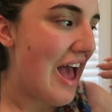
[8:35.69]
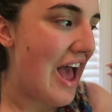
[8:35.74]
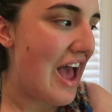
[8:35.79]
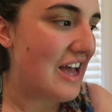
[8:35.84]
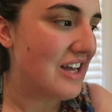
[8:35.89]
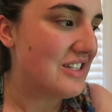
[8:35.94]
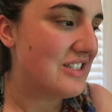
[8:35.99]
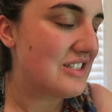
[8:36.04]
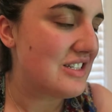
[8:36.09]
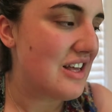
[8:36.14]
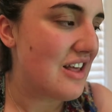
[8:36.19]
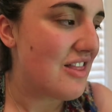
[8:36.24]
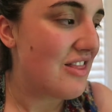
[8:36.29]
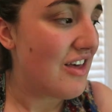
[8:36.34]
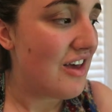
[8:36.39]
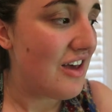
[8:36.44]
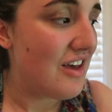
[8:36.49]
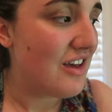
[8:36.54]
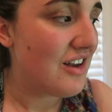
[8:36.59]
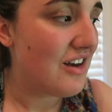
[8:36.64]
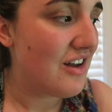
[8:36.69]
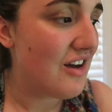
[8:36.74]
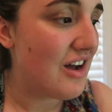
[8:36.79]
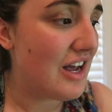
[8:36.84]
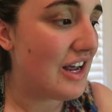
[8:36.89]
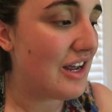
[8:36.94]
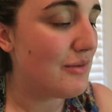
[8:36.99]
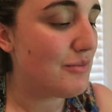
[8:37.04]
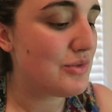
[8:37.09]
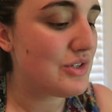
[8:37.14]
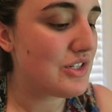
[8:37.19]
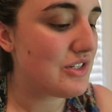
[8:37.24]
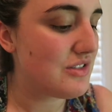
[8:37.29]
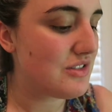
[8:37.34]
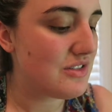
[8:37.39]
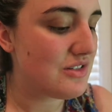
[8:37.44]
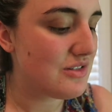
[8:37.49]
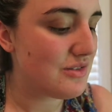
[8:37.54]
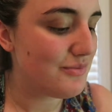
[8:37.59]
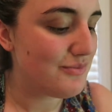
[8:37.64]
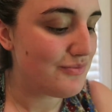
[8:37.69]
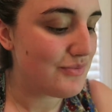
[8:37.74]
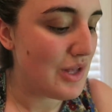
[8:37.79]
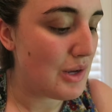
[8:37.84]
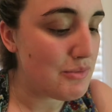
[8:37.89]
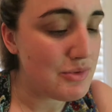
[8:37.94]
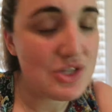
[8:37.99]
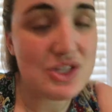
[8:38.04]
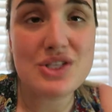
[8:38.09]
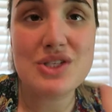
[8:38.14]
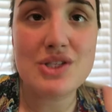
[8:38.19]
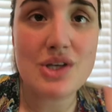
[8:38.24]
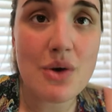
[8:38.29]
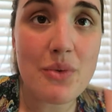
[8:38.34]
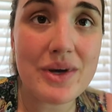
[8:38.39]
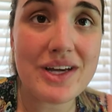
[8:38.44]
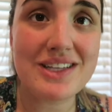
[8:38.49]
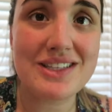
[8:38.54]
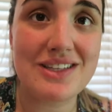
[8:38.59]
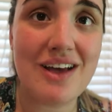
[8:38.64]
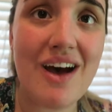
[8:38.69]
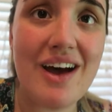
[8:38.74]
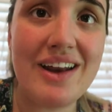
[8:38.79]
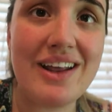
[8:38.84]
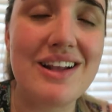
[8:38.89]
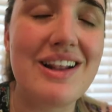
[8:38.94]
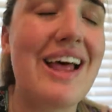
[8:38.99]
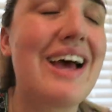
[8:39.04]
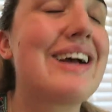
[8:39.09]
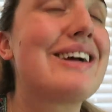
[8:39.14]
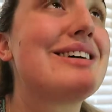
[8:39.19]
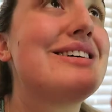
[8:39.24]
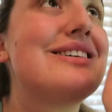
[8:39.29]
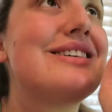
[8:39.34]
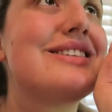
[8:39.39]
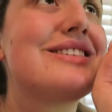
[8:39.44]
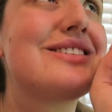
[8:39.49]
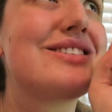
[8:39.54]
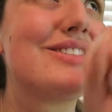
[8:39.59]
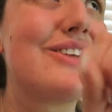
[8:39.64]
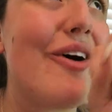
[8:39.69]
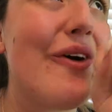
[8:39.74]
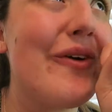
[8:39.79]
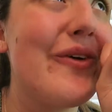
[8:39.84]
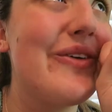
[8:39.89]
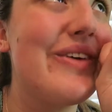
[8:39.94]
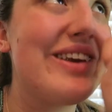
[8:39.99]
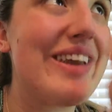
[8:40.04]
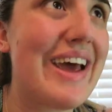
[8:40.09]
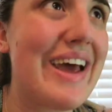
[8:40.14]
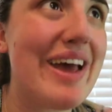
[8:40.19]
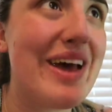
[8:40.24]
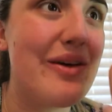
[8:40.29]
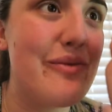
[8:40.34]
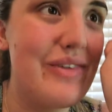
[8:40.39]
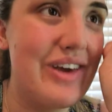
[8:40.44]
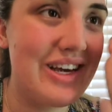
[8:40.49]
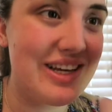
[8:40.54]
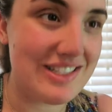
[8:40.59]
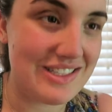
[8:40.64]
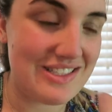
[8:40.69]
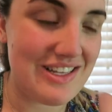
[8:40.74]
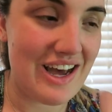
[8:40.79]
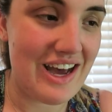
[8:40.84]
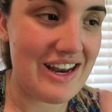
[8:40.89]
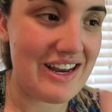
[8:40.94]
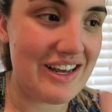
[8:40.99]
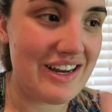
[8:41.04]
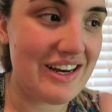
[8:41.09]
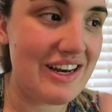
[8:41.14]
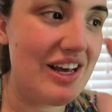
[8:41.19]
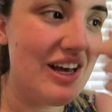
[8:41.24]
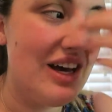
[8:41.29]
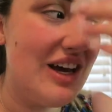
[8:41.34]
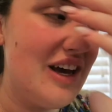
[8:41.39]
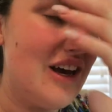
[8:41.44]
And then I'm just so excited, like so damn excited